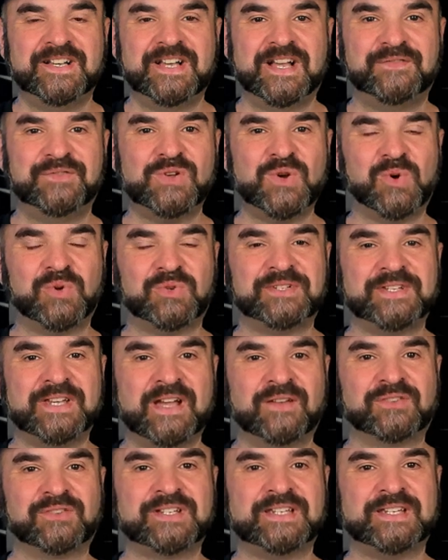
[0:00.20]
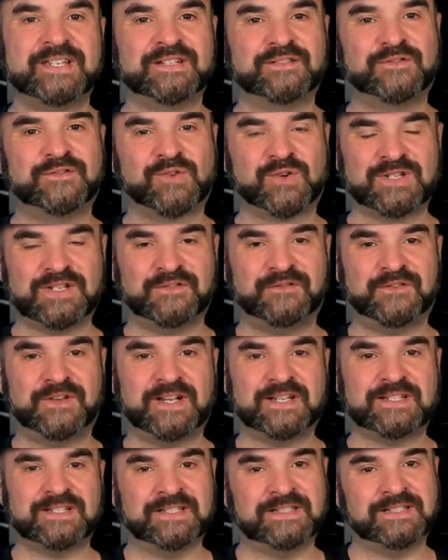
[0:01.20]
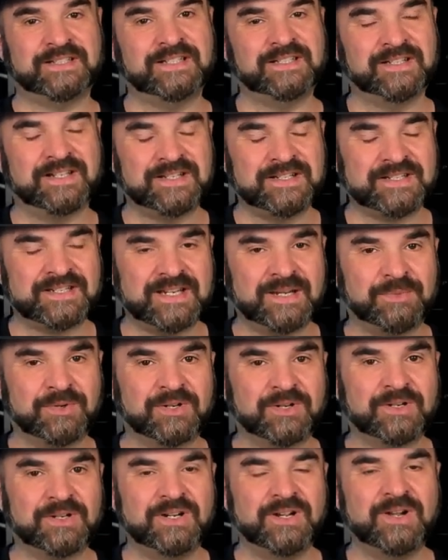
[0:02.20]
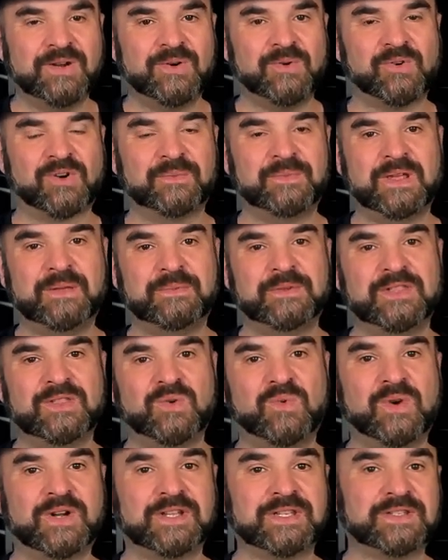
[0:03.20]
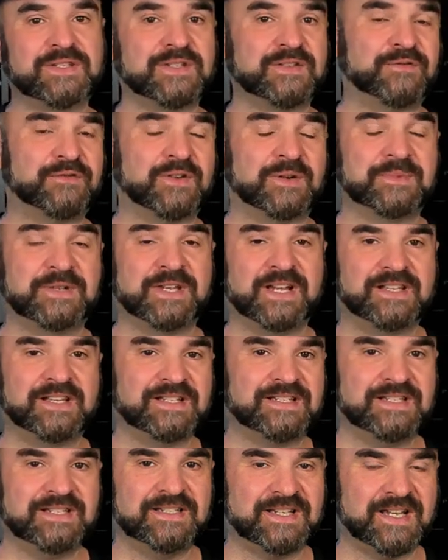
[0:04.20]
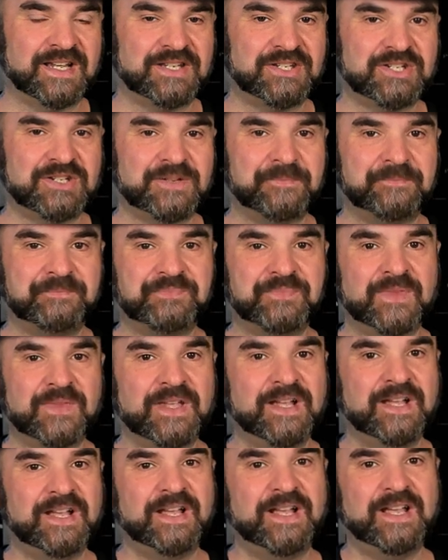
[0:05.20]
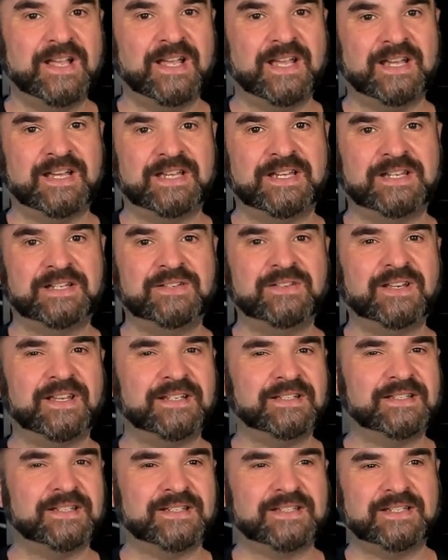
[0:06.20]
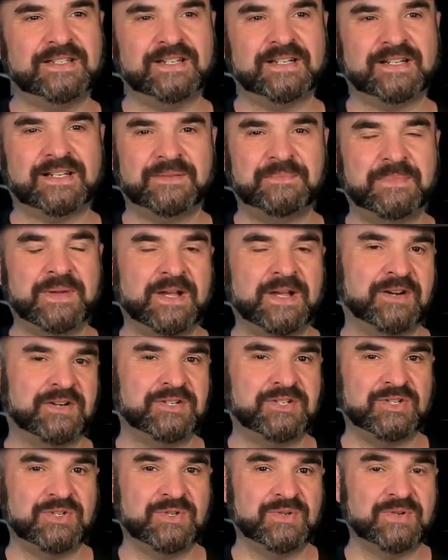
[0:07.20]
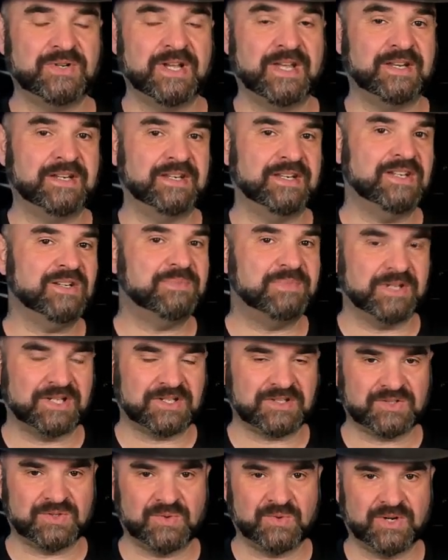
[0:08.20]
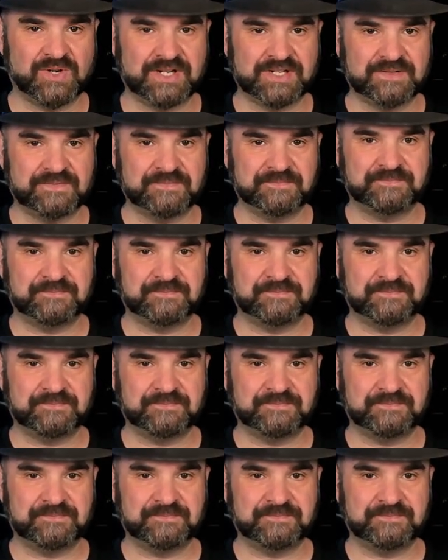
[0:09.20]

Have you only ever seen a Force Effects Elite lightsaber, or maybe the ones from Galaxy's Edge, and you'd like to see it compared to a Neopixel one?